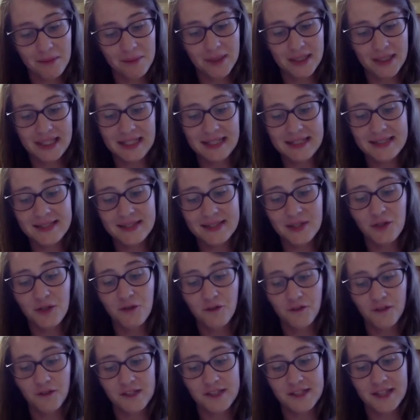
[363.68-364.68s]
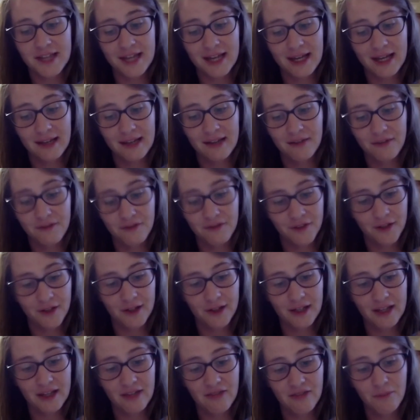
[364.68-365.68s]
niece, Sophie, to thank for
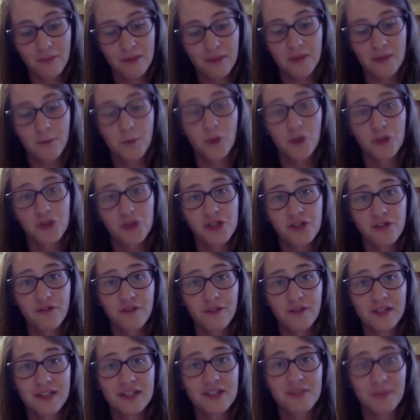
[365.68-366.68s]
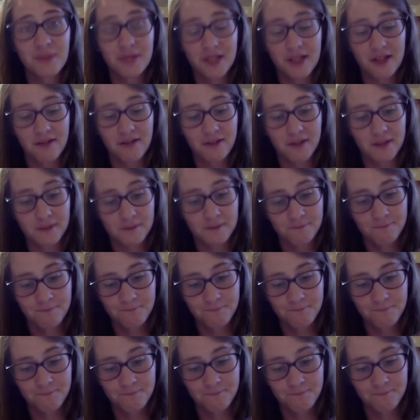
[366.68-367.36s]
giving me the push to finish my novel.